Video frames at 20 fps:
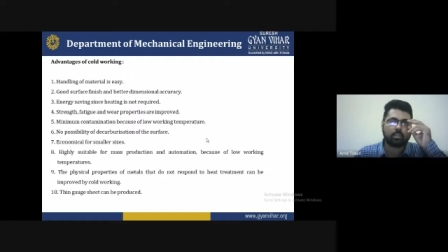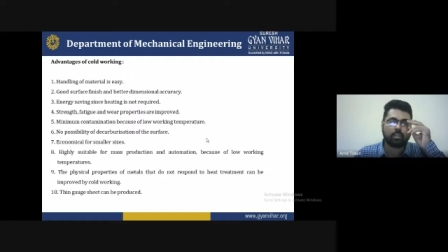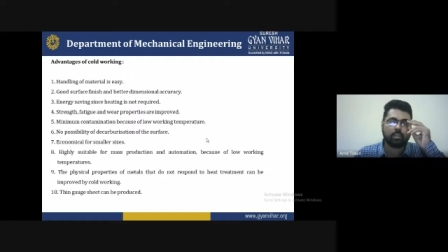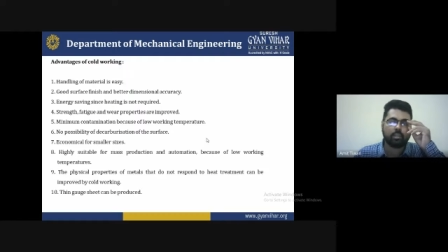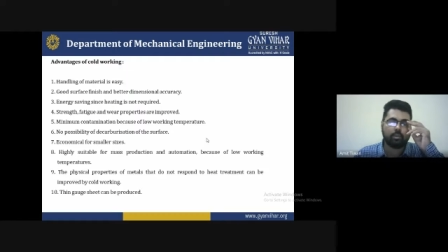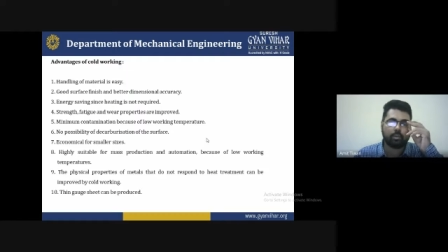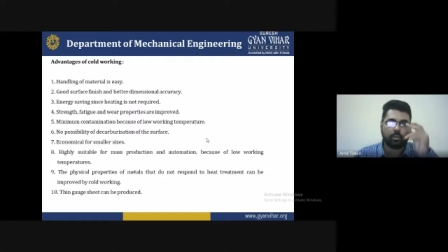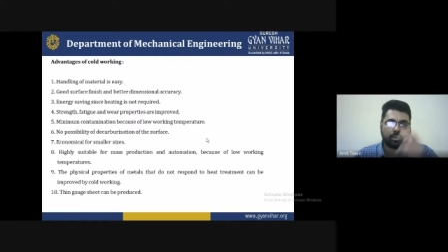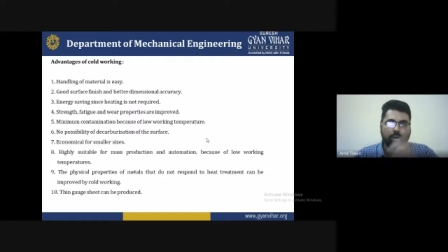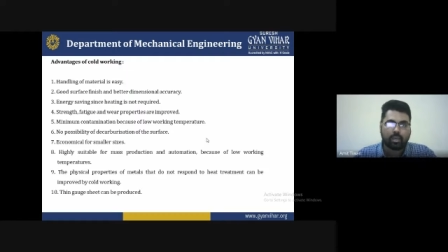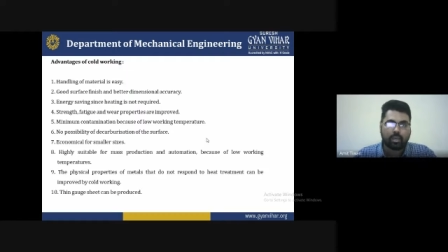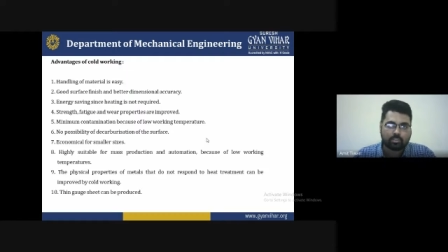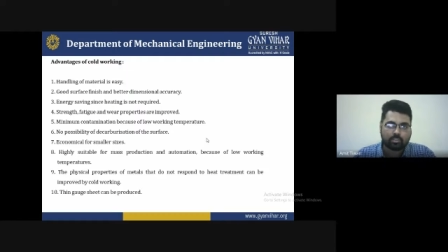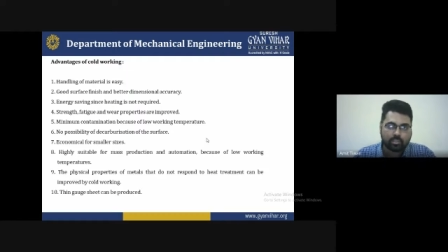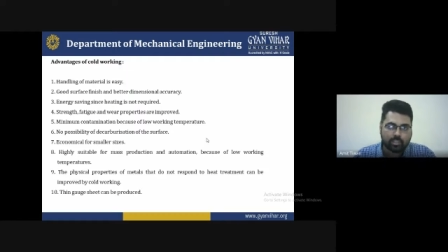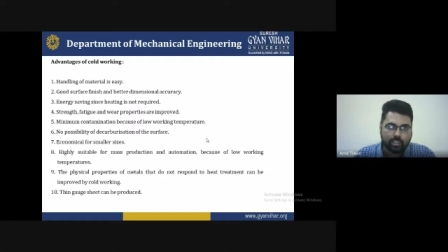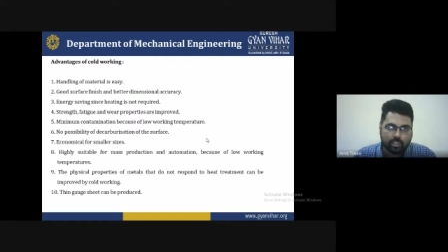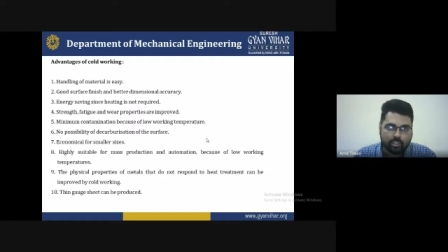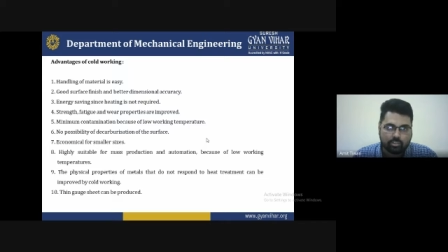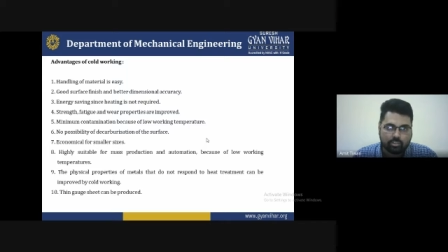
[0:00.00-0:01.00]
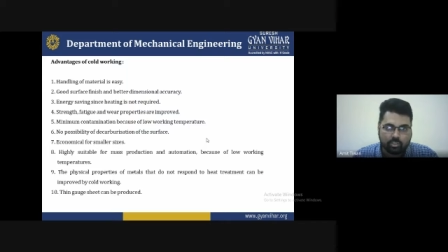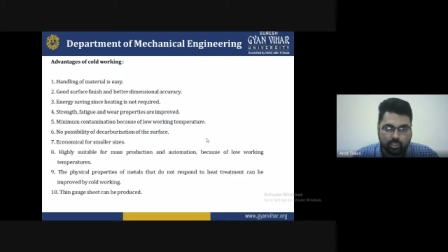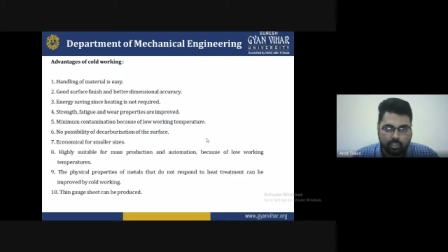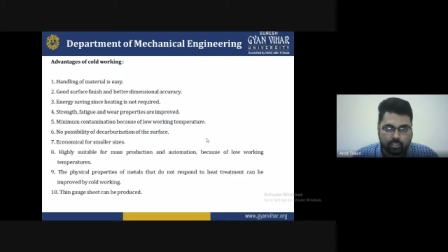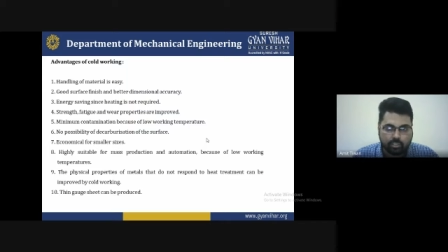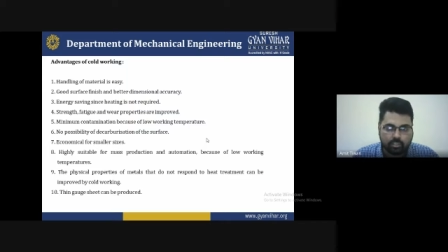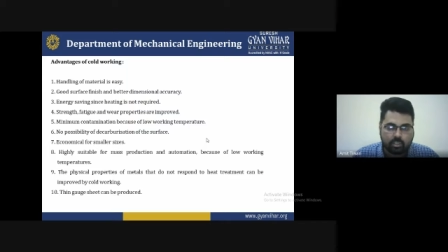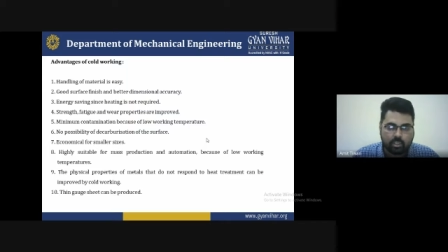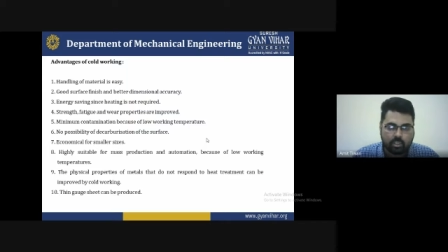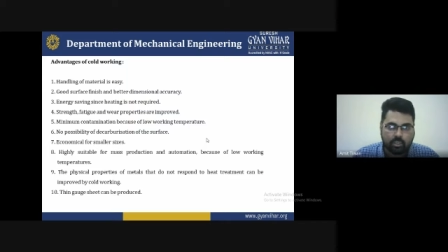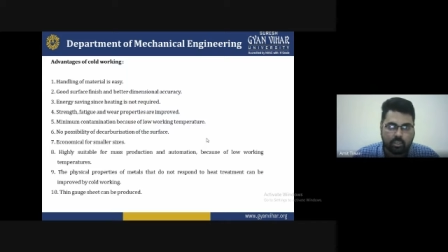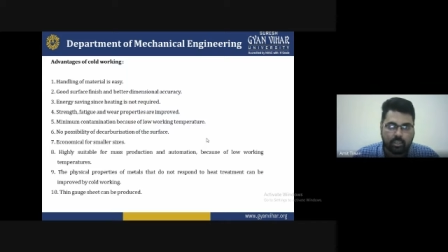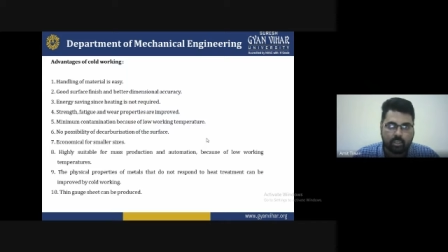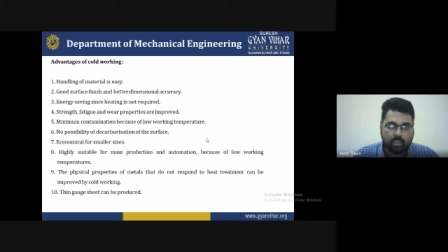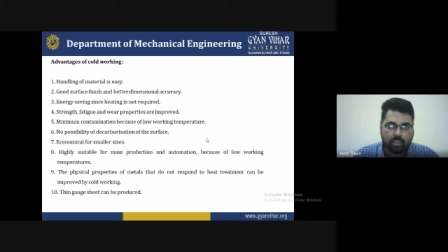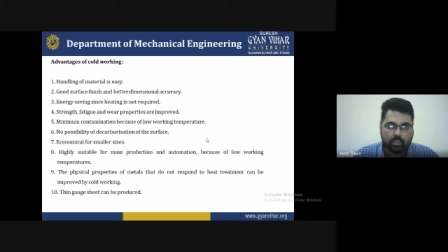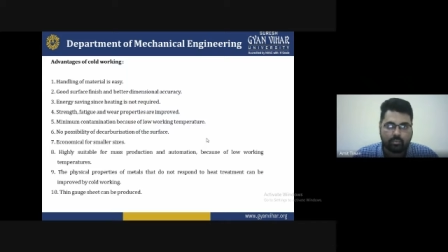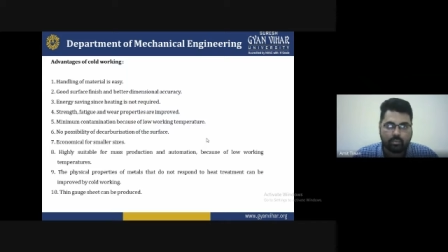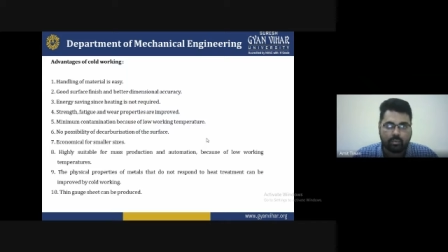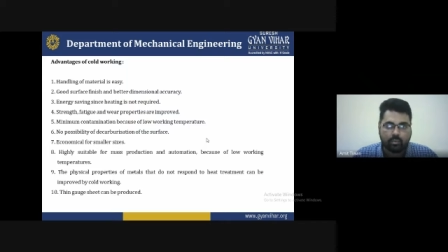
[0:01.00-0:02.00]
a new drastically changes are here,
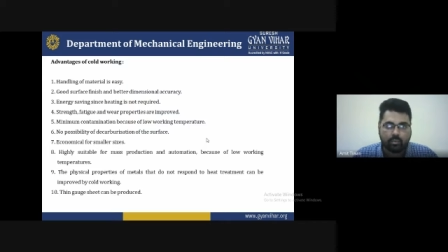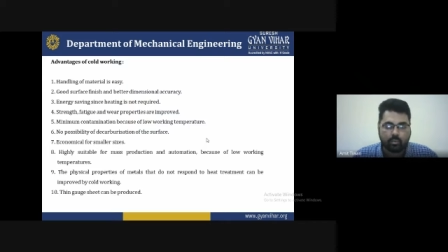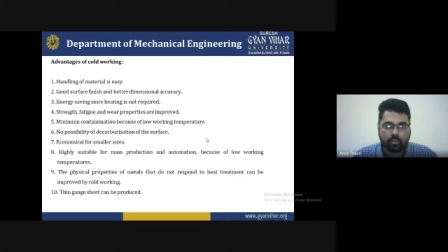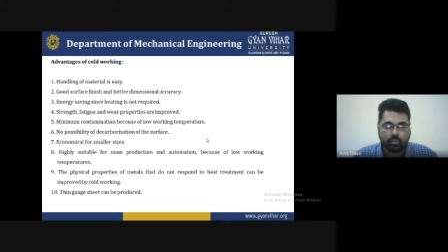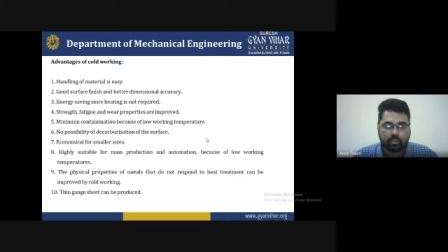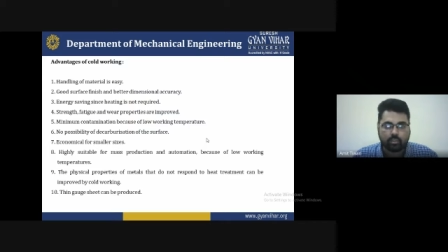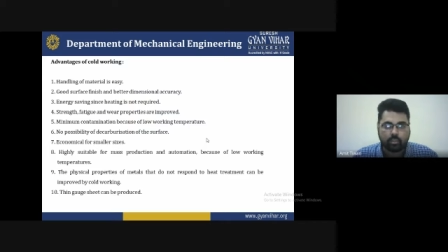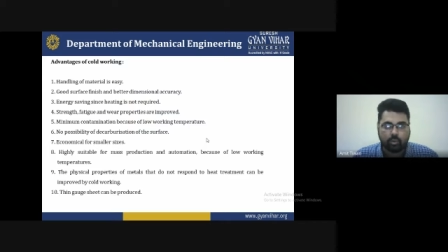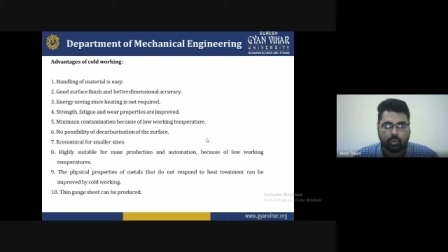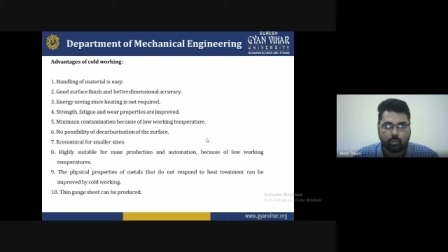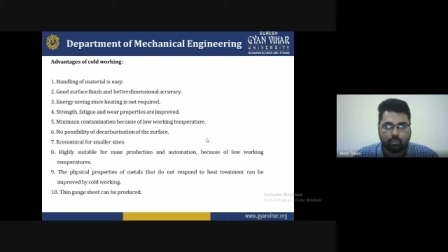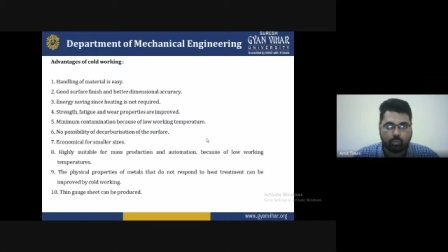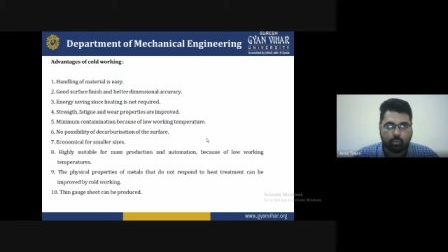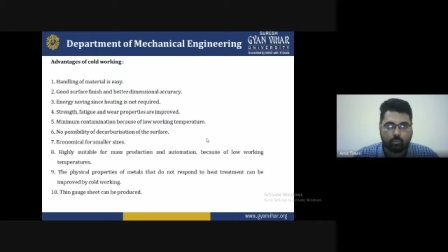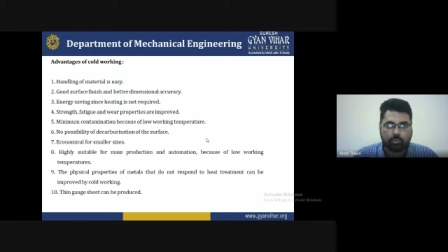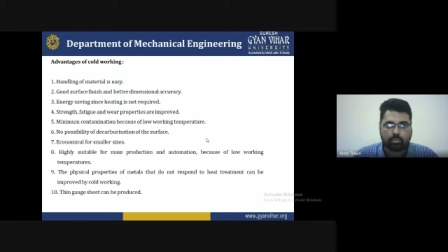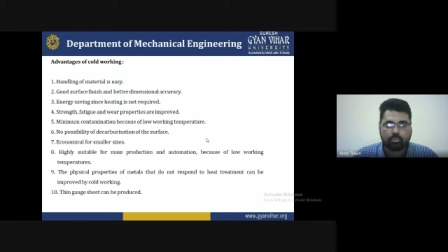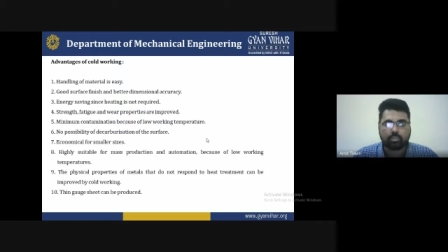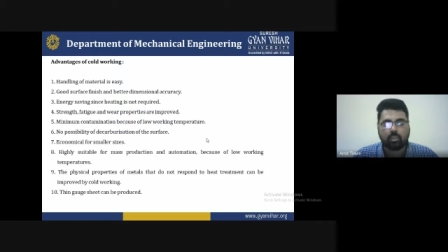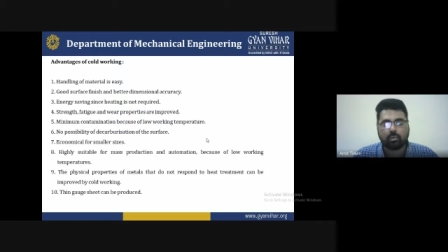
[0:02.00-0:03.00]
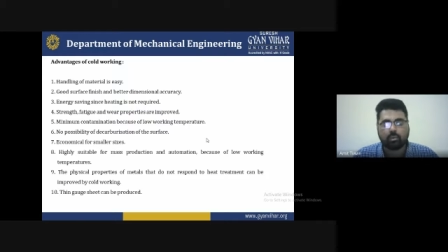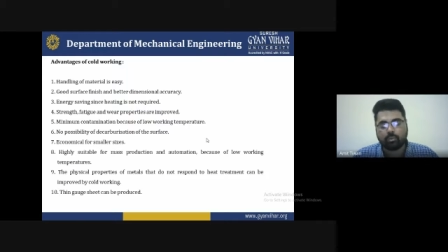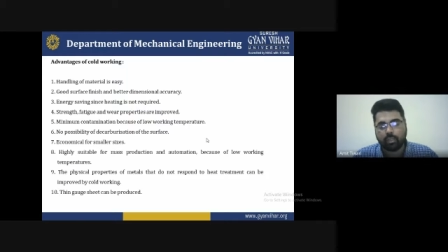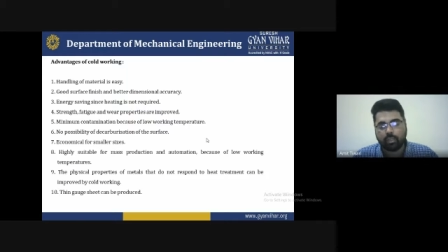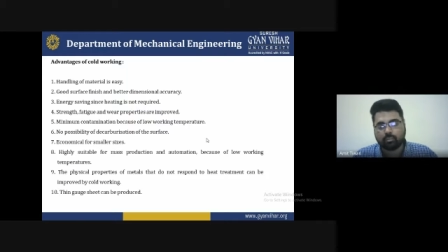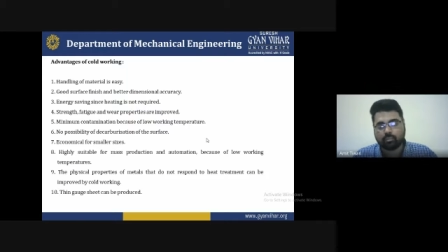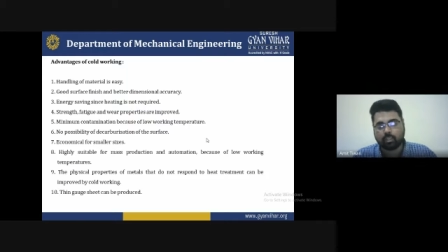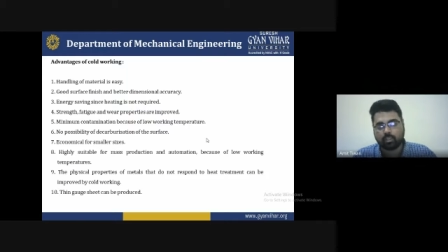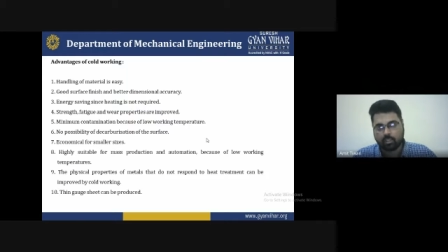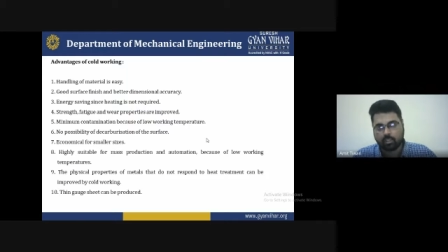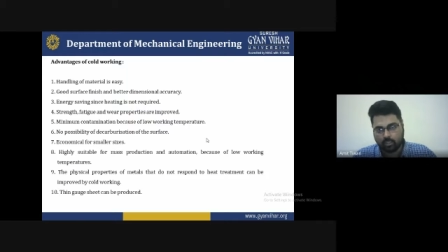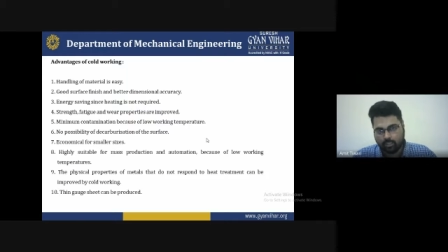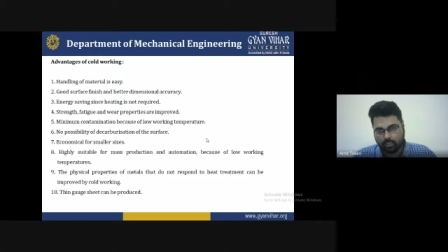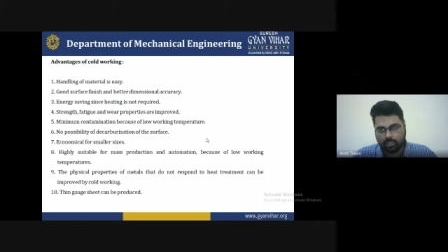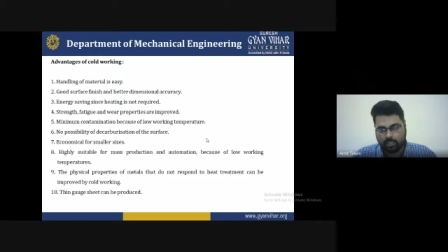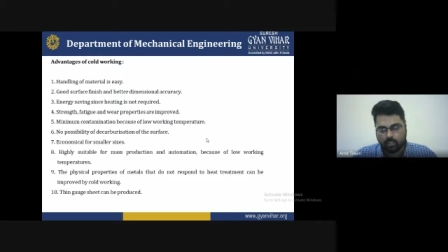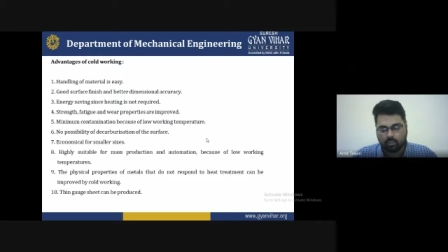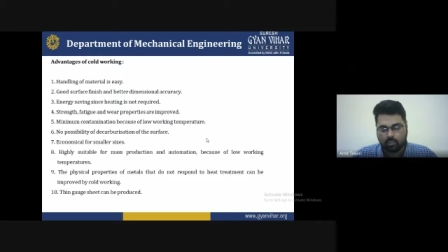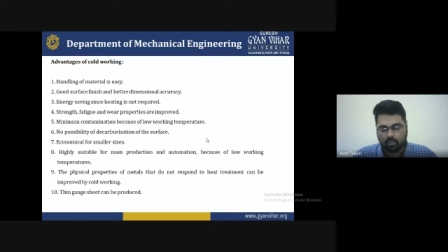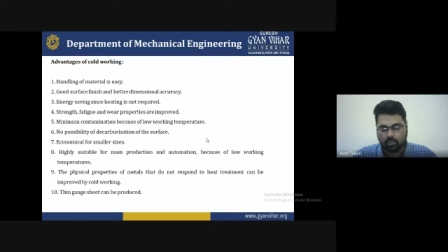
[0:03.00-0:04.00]
and there's a new formation of grain size are
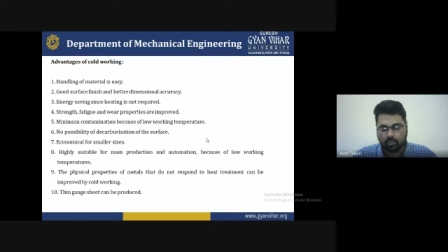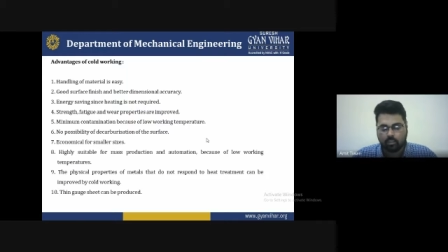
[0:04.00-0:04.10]
here.